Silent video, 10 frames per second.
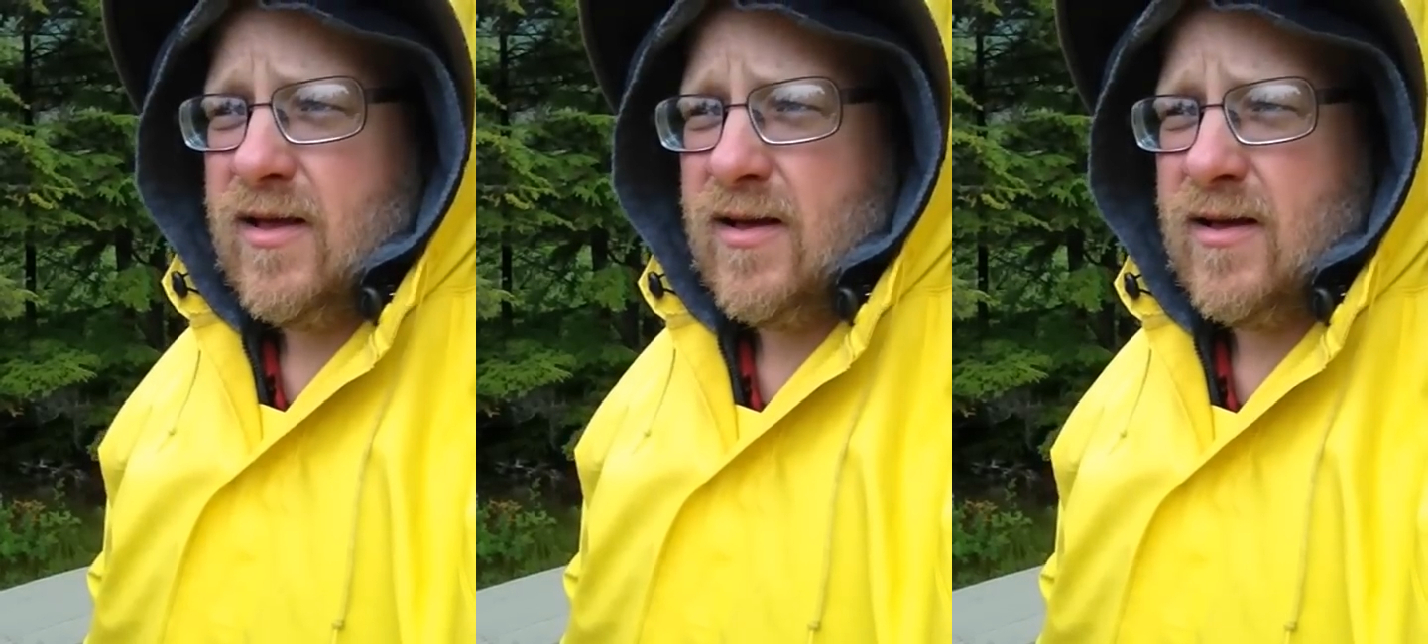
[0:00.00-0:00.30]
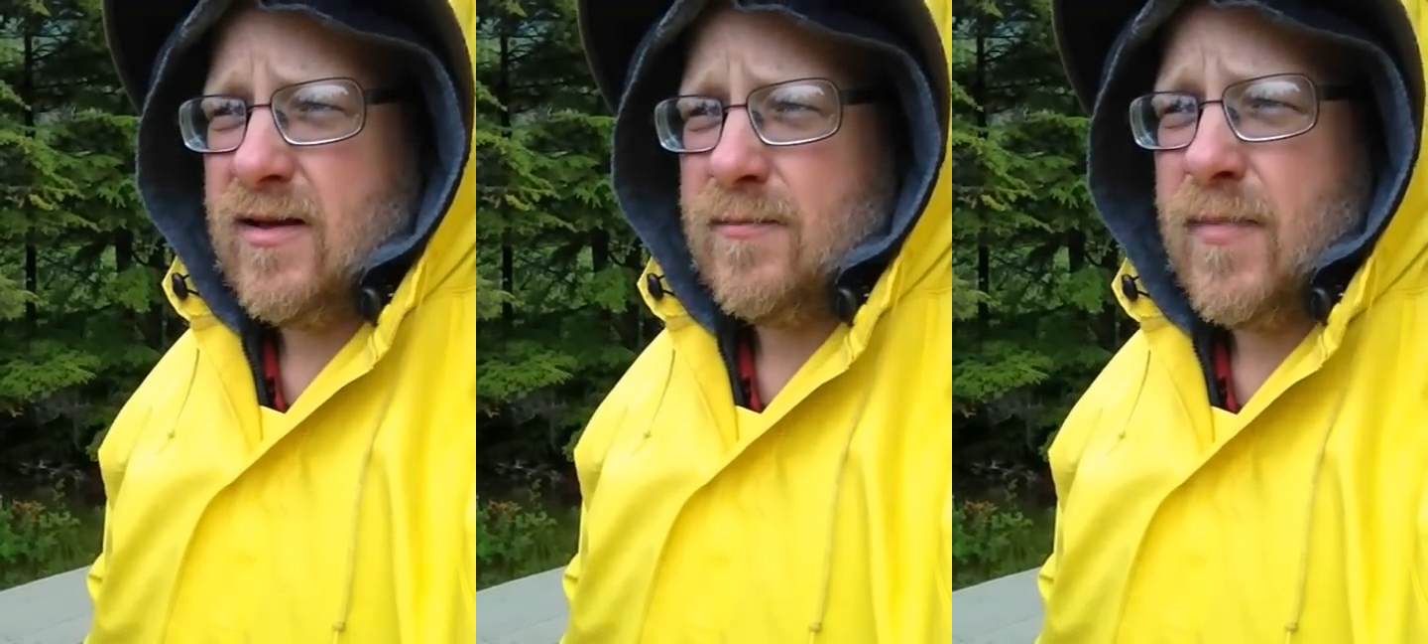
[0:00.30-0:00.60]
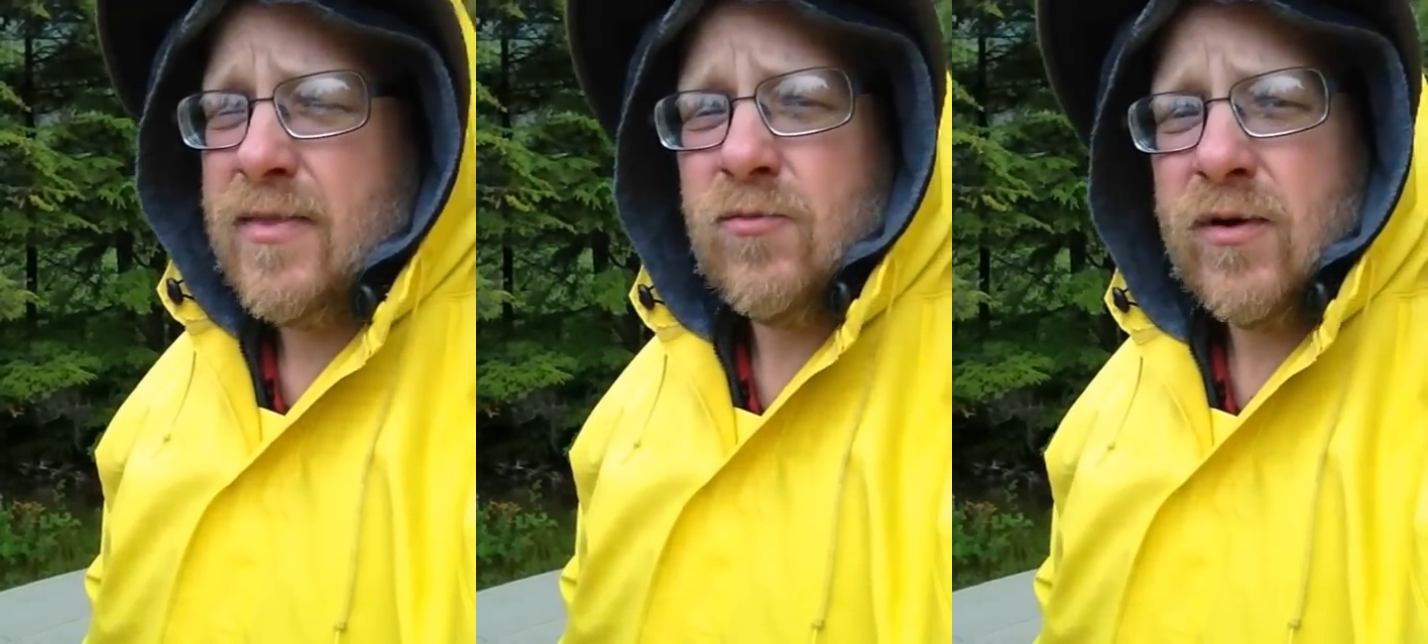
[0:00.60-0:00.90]

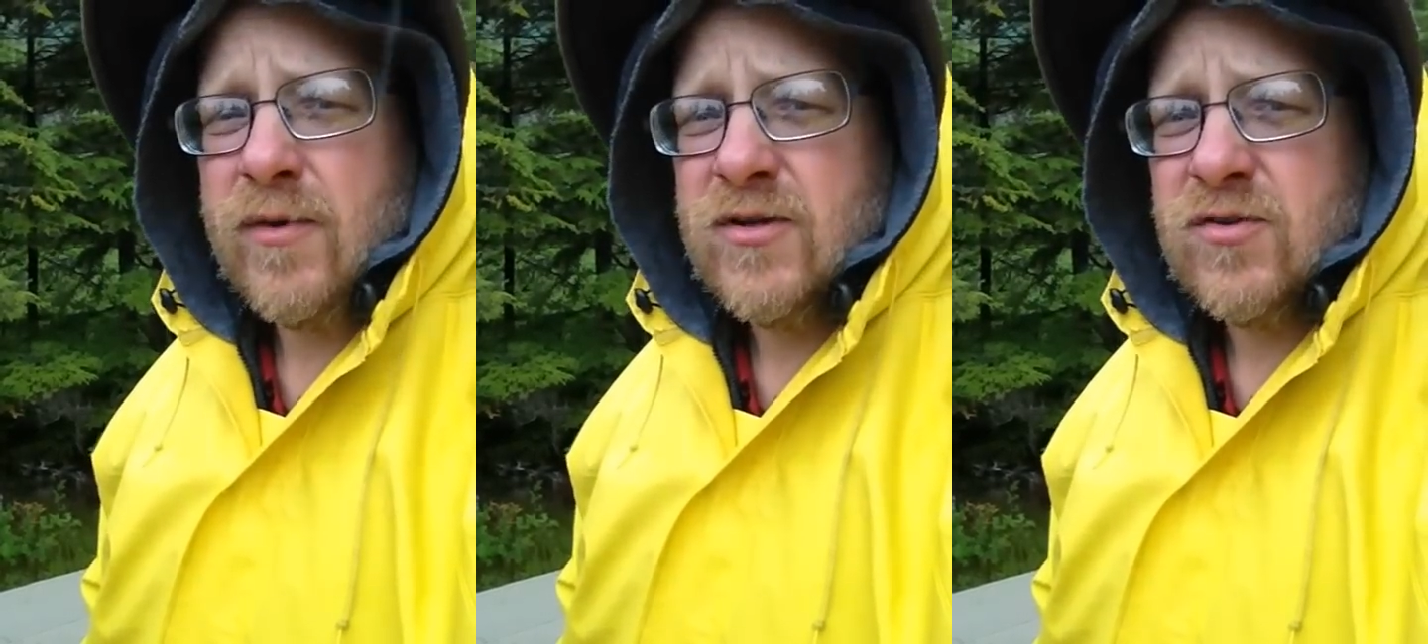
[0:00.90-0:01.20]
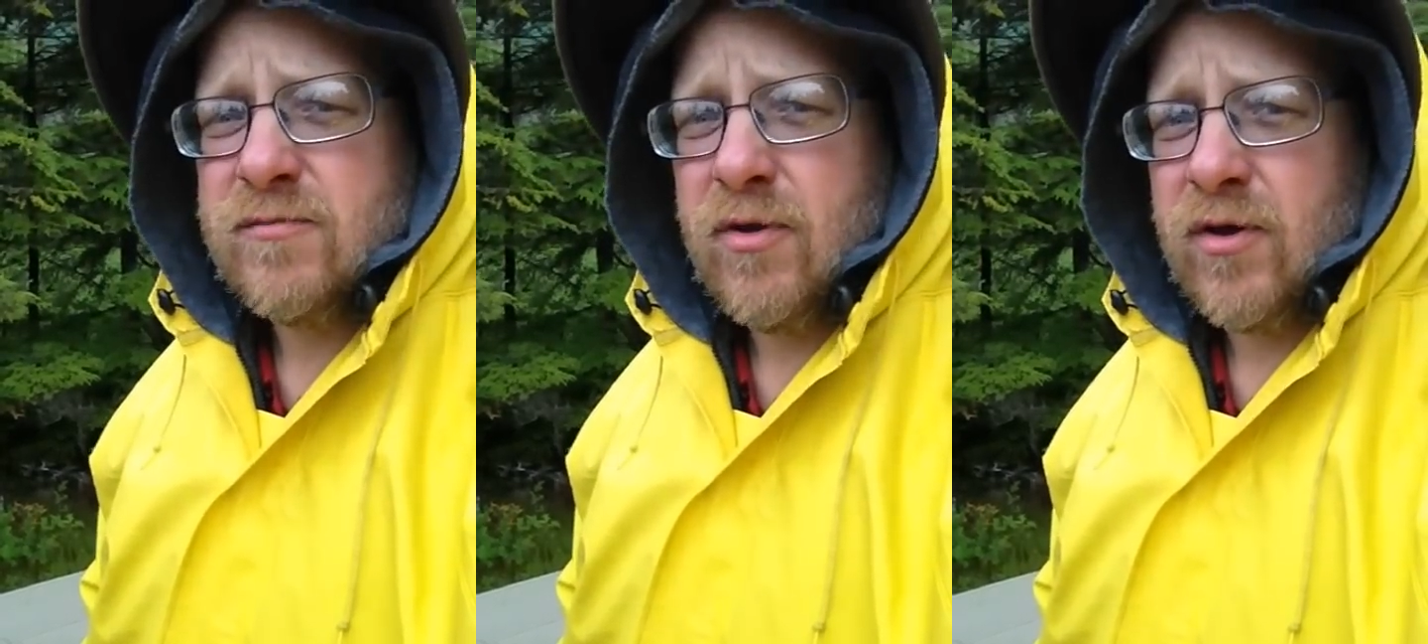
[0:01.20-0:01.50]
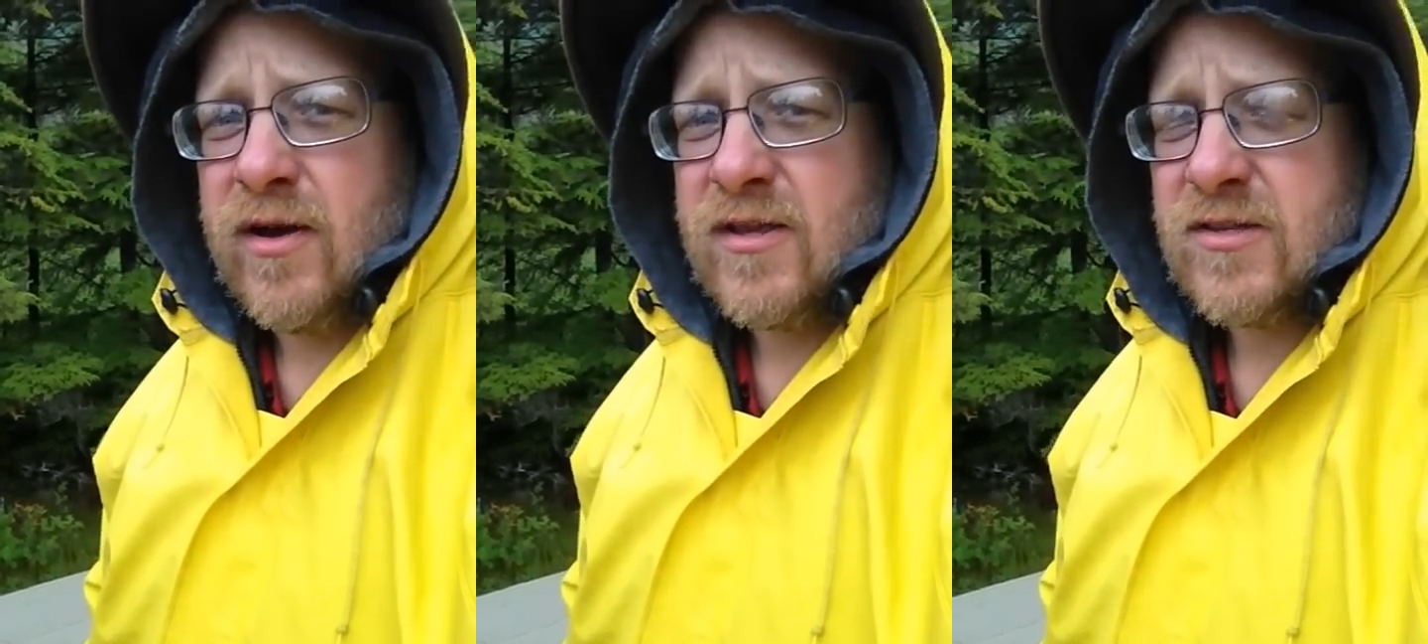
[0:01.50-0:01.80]
And then what I'm going to do is build
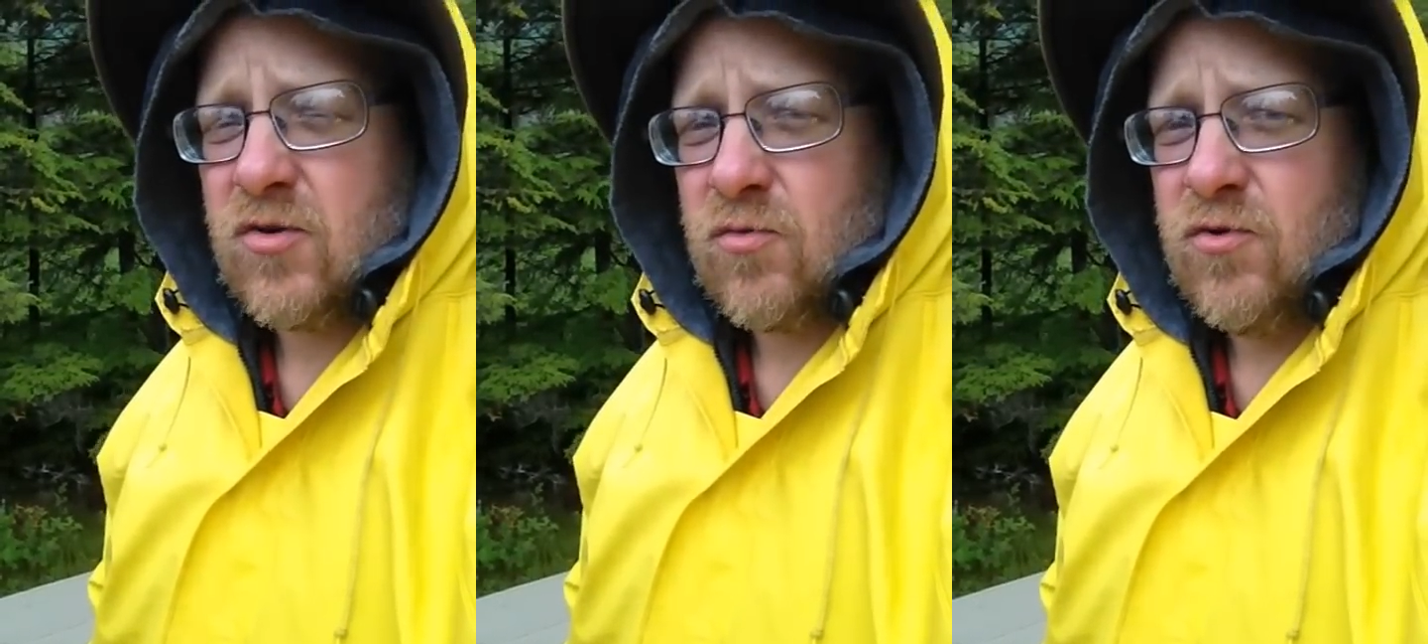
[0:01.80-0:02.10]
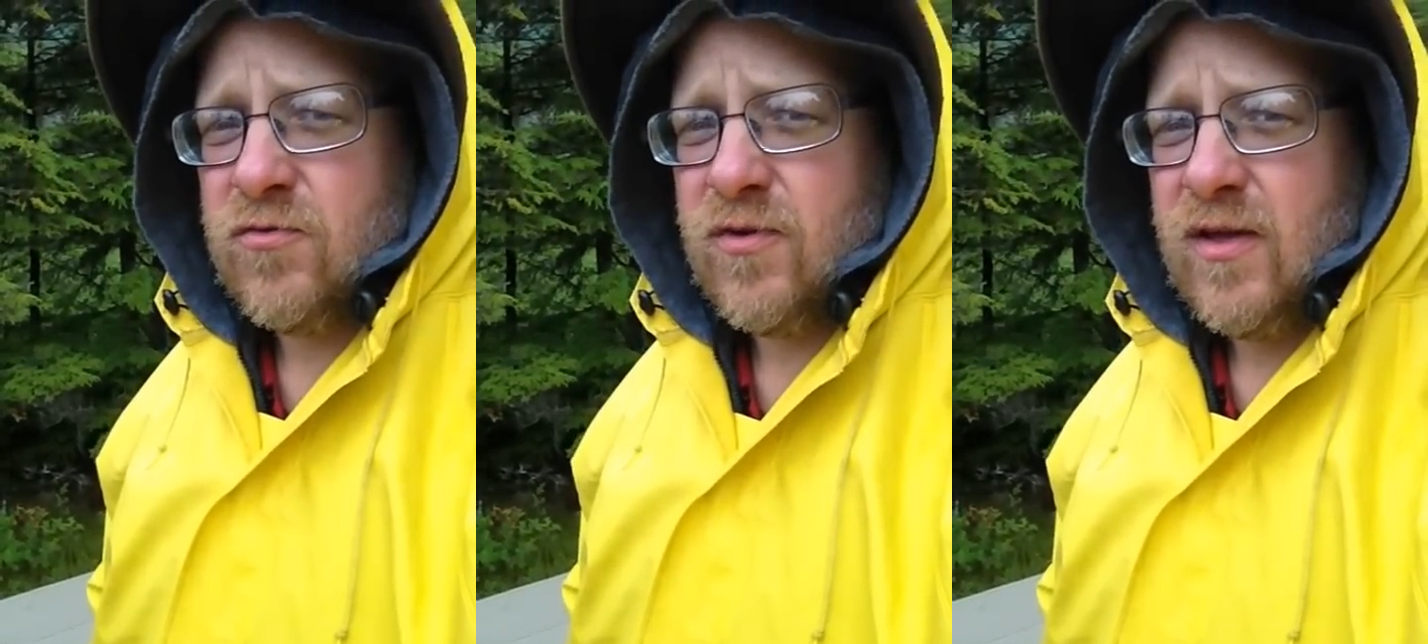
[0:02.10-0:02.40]
a nice little roof